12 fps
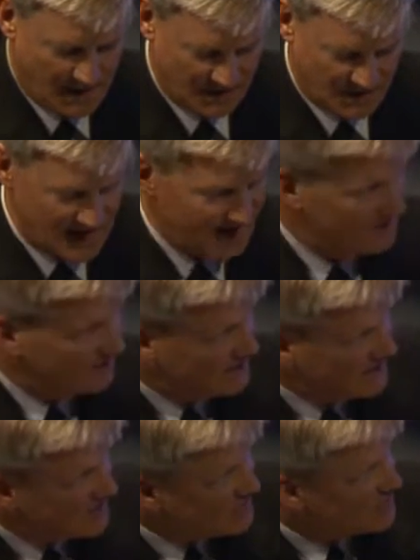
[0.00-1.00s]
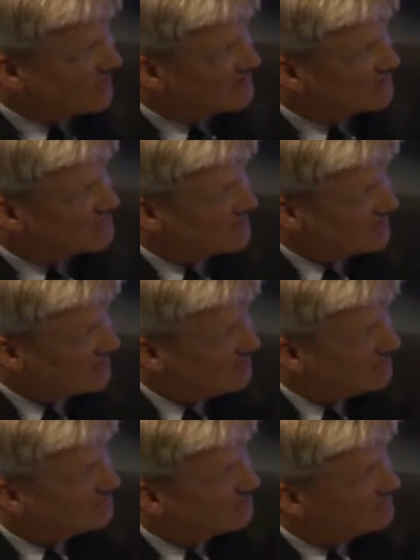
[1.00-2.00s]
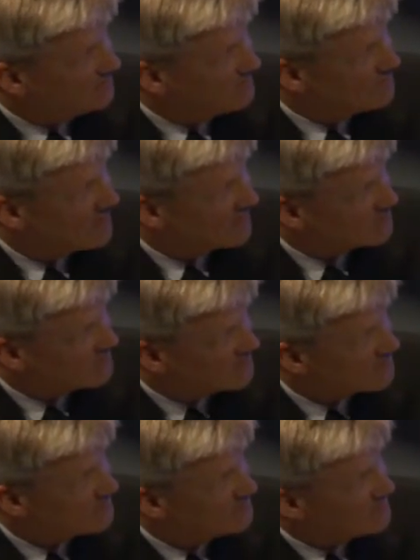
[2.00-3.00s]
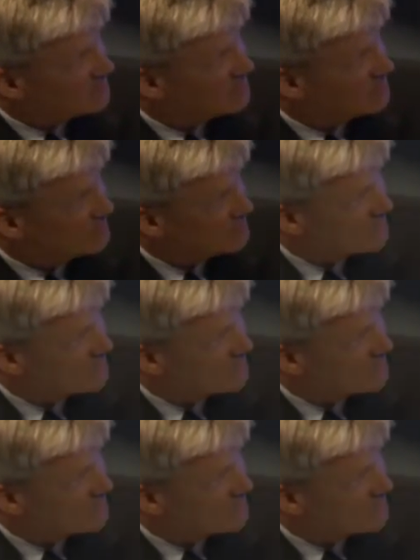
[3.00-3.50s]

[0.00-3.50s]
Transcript: Secondly, East China Sea, and we've talked about some of the issues